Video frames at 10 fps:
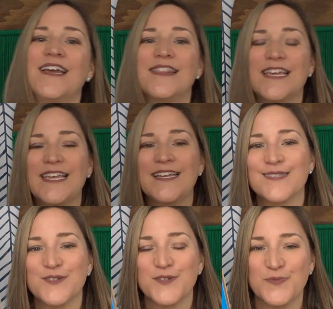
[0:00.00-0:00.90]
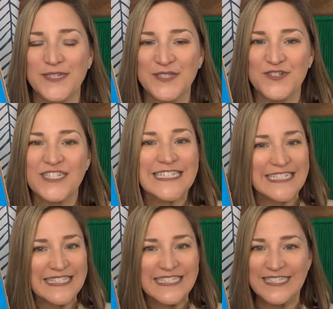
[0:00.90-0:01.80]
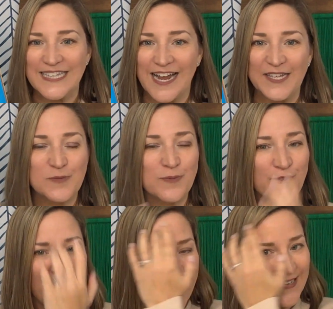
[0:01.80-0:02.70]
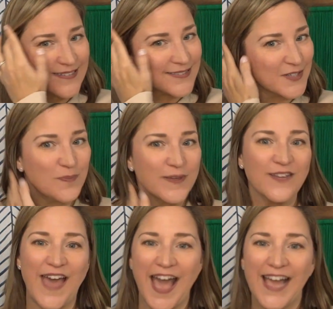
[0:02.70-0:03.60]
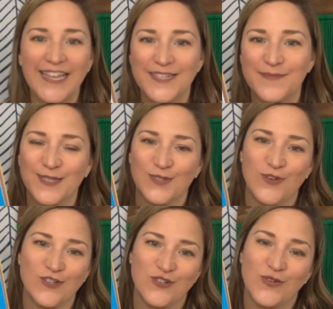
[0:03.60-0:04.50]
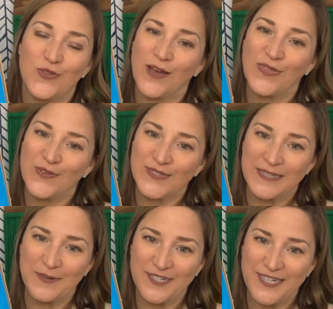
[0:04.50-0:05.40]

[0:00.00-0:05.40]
The Kids Learn resource is designed to provide a little bit of academic structure throughout those summer